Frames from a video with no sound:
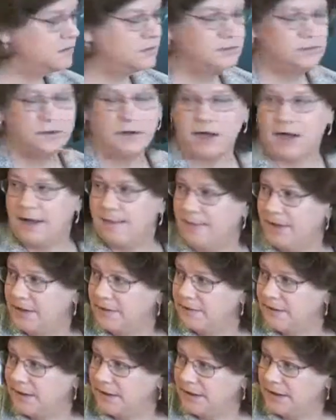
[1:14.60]
two
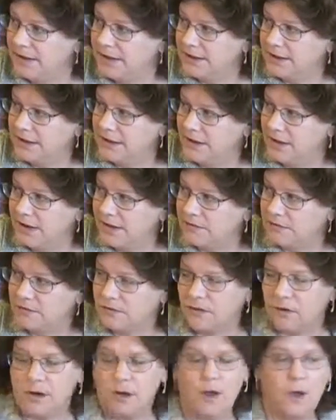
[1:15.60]
comments on the end here as
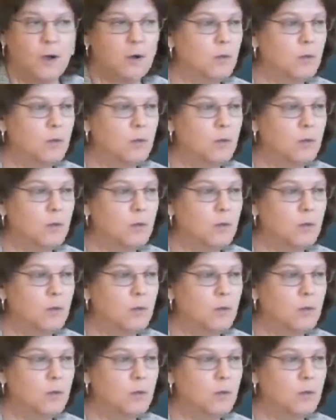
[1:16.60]
to